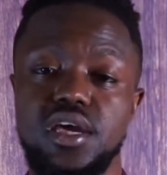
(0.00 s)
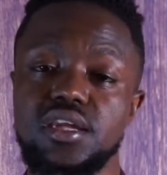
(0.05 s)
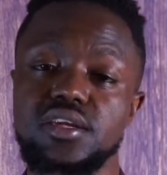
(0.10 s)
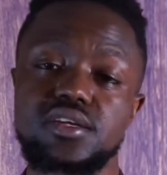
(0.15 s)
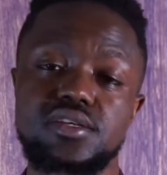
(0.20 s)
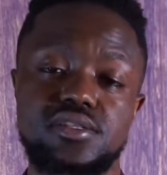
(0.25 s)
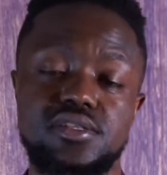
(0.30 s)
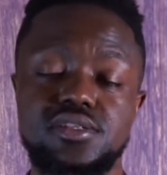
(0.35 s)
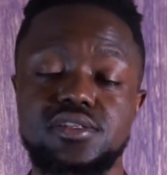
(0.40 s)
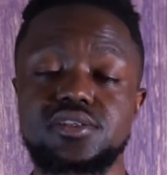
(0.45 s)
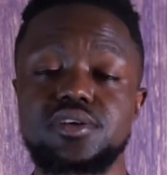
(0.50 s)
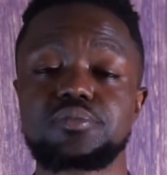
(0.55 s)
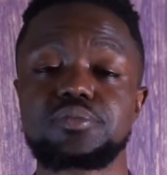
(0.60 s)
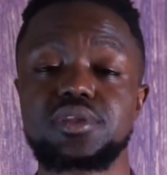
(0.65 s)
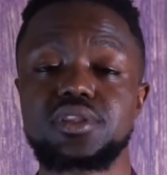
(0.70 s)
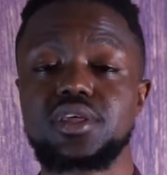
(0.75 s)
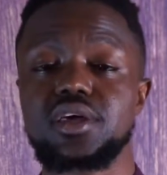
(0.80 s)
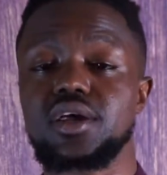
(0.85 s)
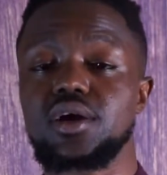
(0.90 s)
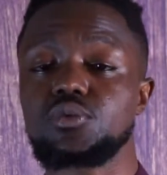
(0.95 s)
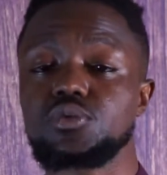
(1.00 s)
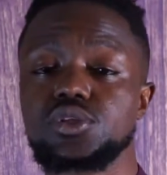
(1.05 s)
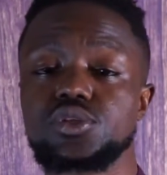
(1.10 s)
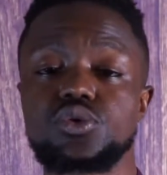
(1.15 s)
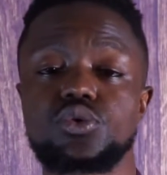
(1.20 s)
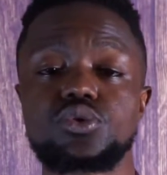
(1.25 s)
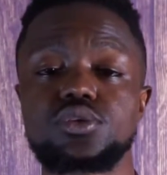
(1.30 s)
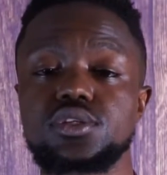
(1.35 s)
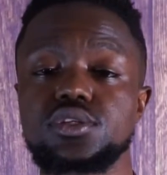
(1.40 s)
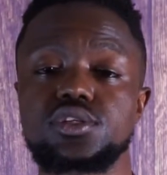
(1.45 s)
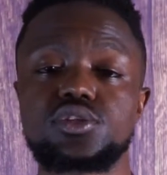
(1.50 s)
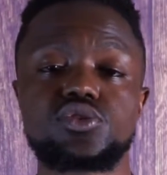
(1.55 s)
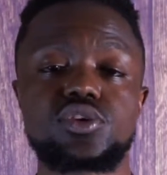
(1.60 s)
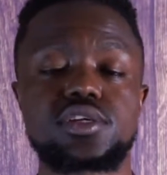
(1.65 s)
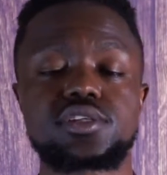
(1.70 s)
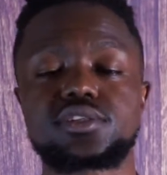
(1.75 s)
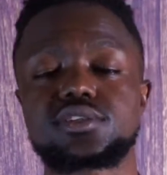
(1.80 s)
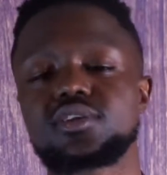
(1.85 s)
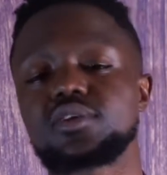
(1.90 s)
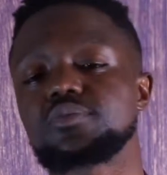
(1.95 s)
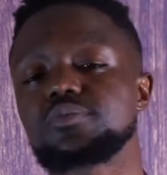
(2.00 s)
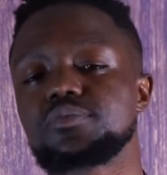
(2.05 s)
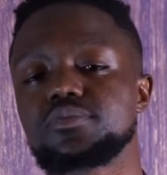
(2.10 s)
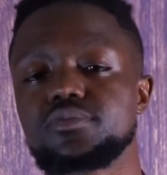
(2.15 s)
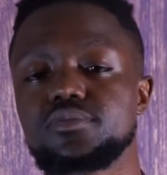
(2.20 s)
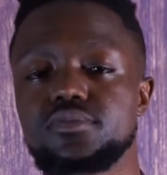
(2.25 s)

and this is something that I would totally dress up